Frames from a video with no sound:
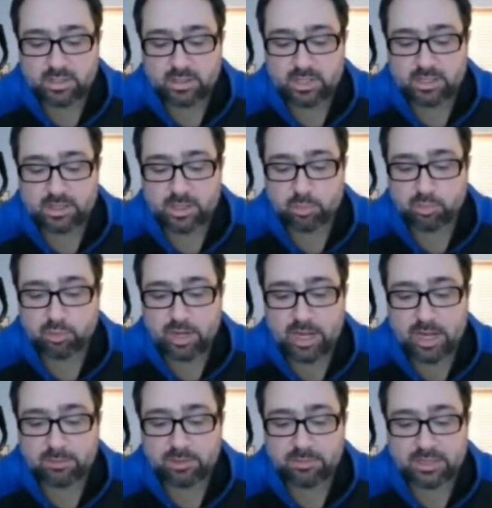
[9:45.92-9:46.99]
The
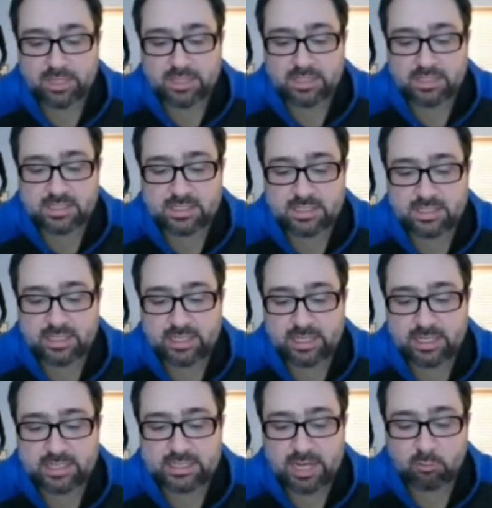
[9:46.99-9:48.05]
problem is
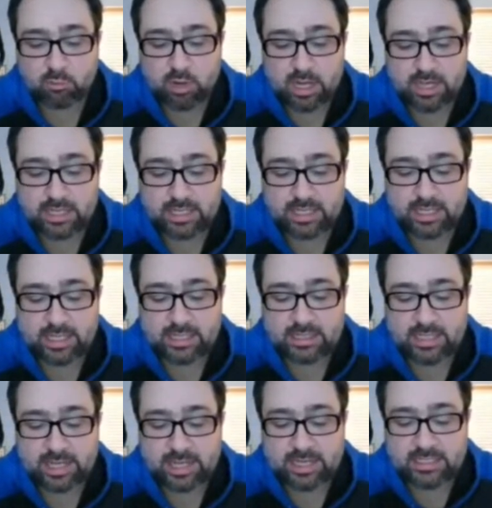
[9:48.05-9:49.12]
I want to
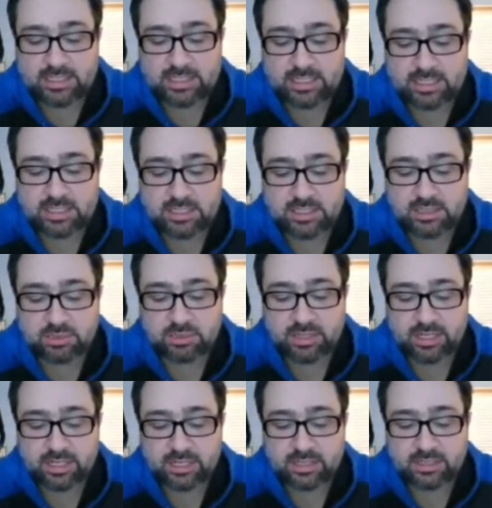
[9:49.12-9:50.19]
get the 18 key super
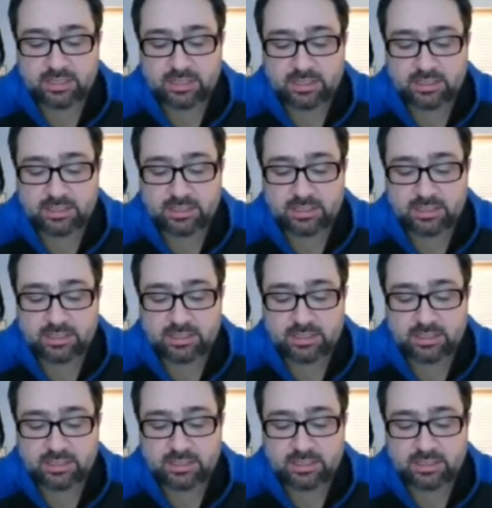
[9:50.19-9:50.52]
here,